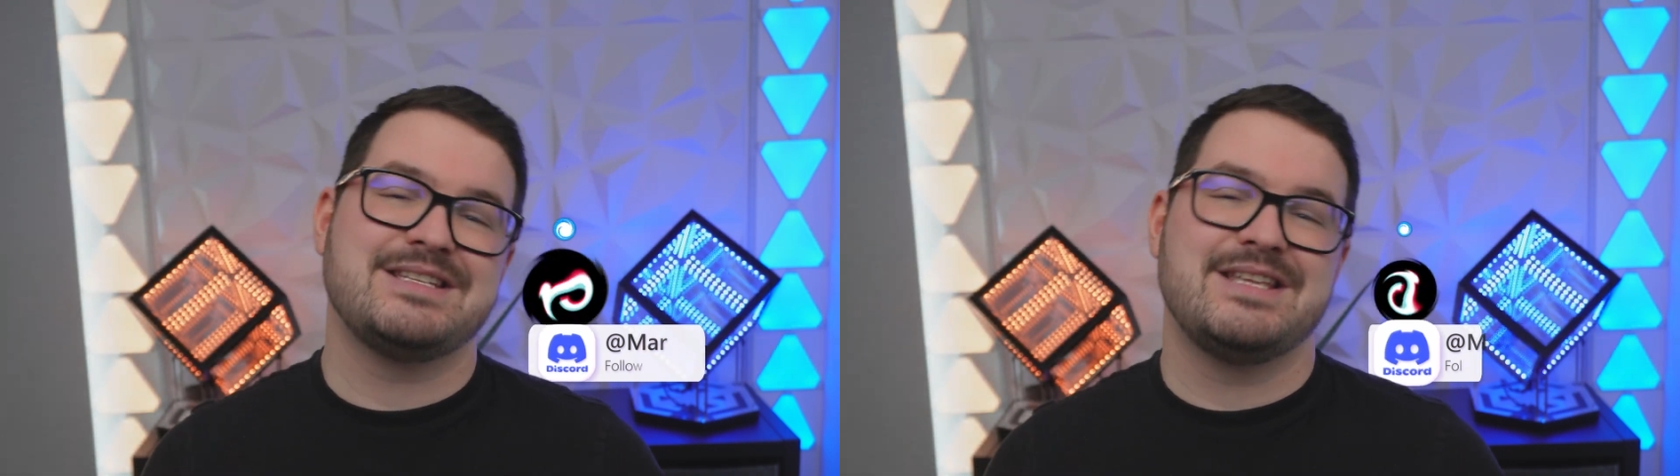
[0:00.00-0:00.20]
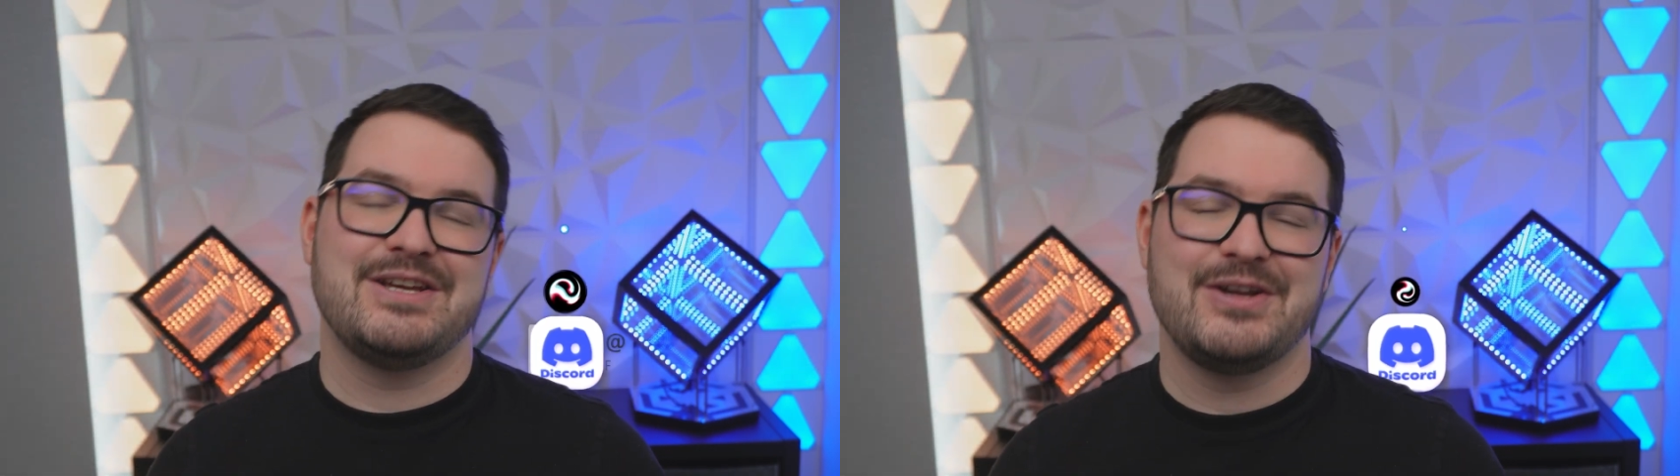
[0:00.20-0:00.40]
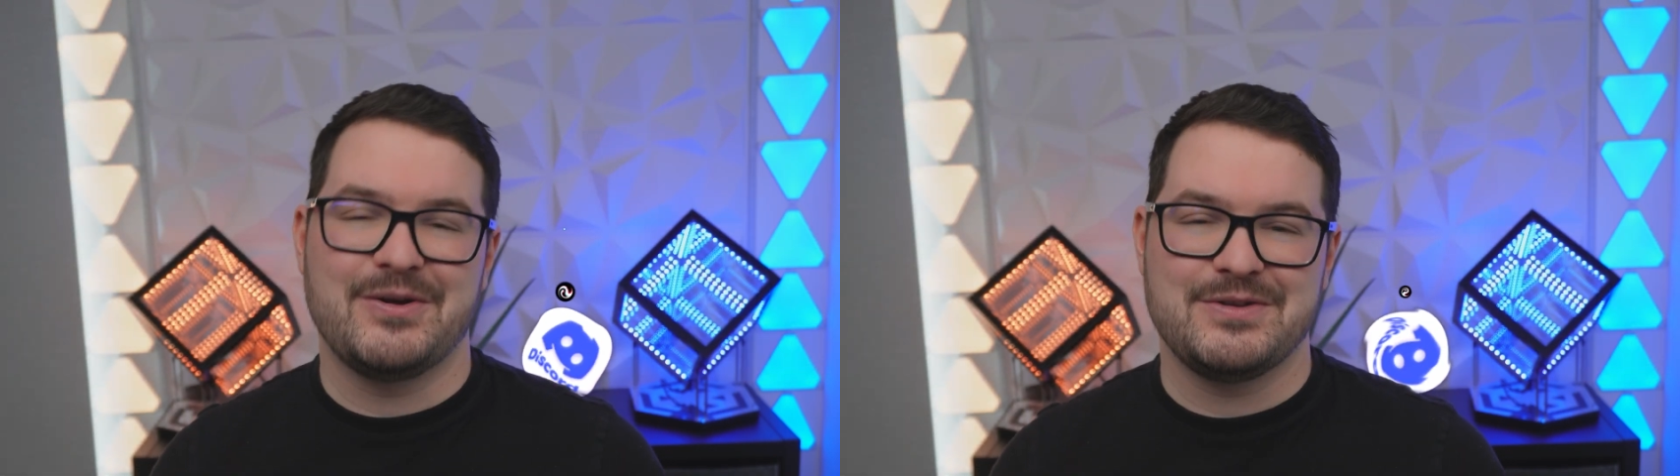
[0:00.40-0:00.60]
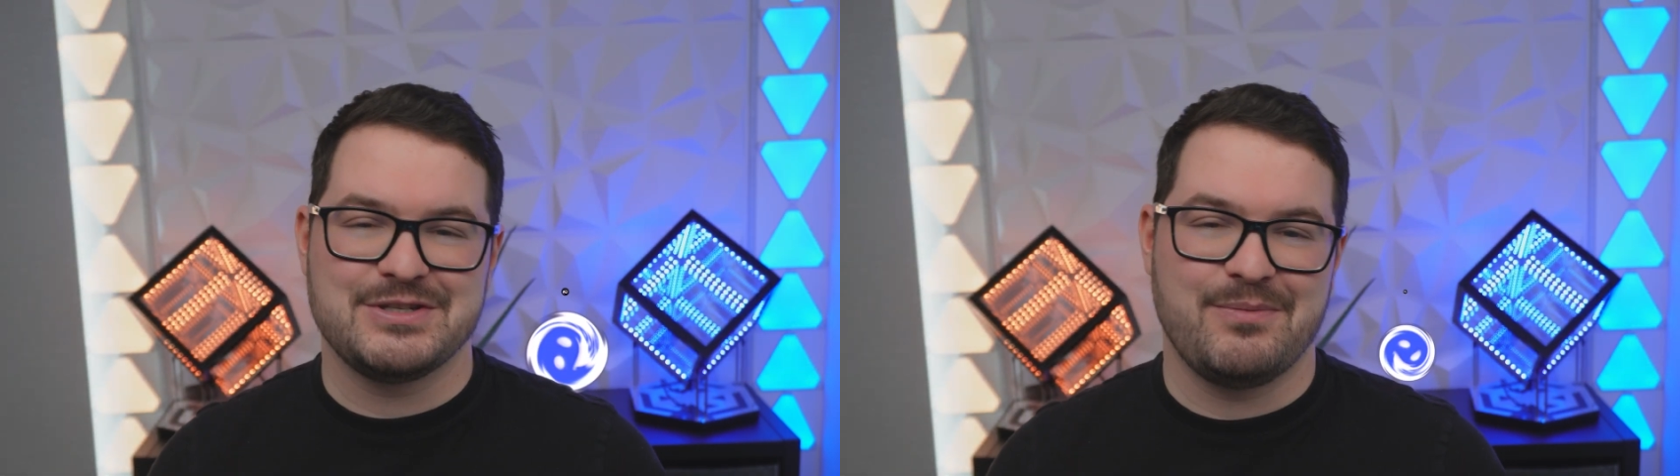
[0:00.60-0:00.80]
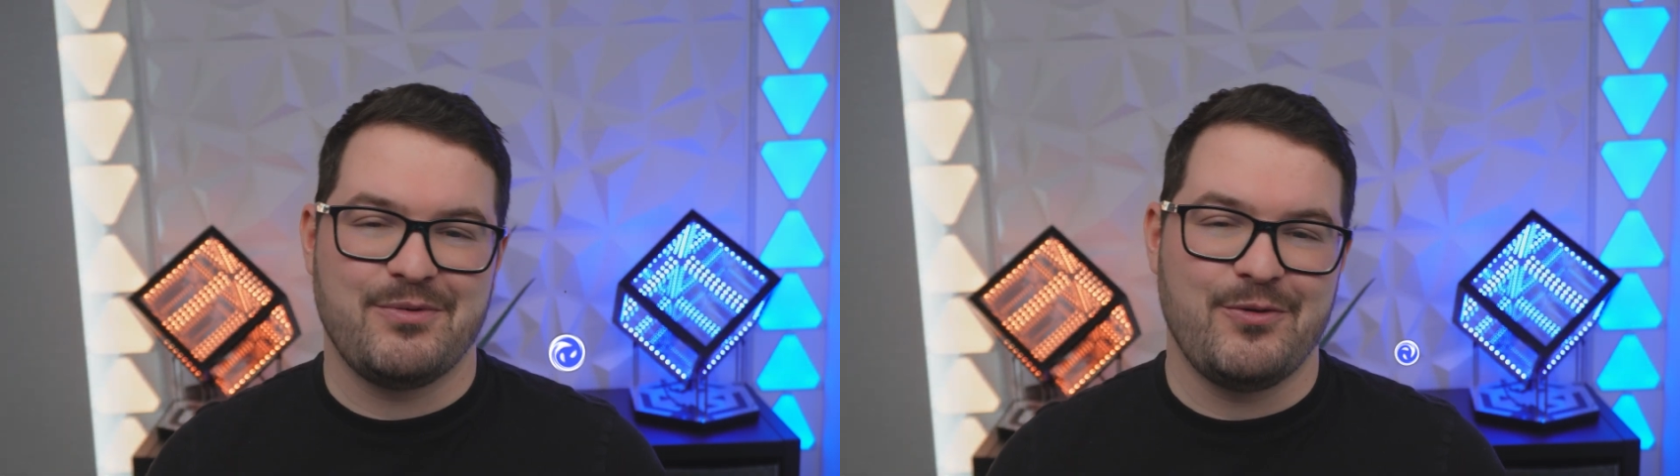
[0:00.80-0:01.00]
that you can go to
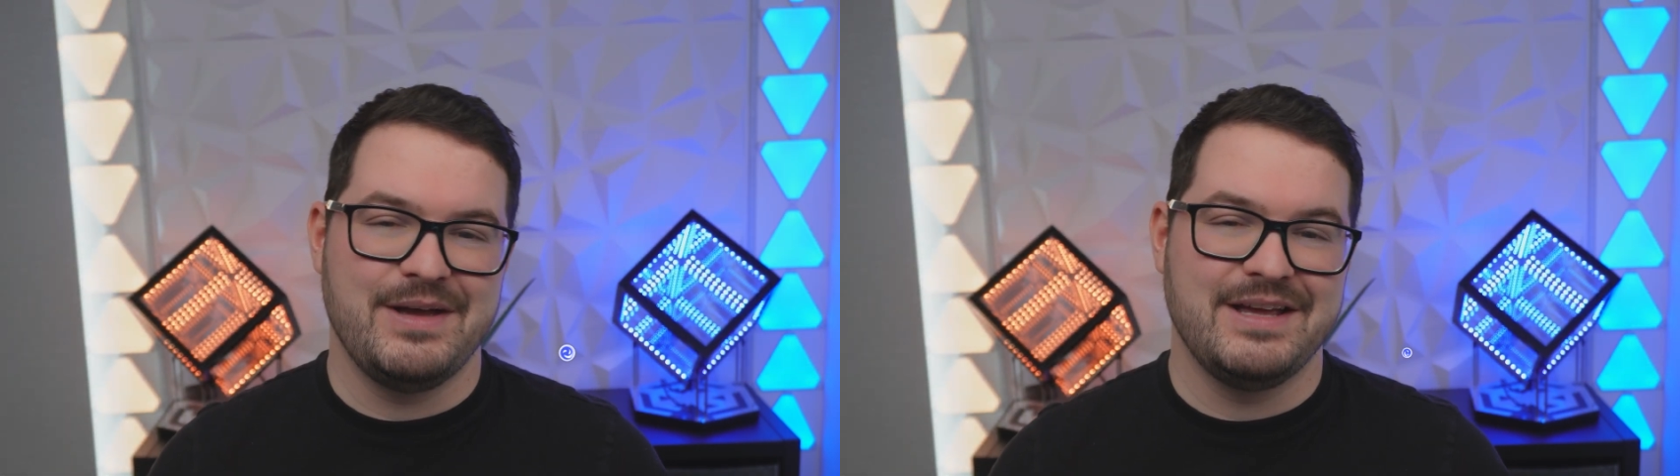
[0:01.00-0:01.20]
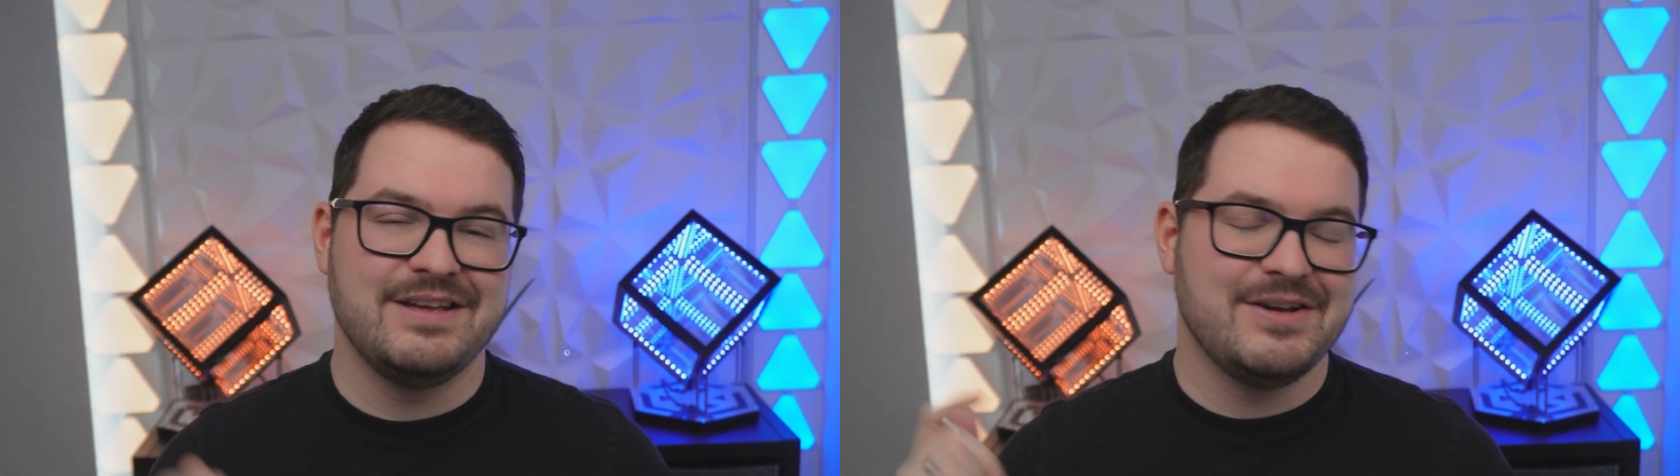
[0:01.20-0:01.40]
support me,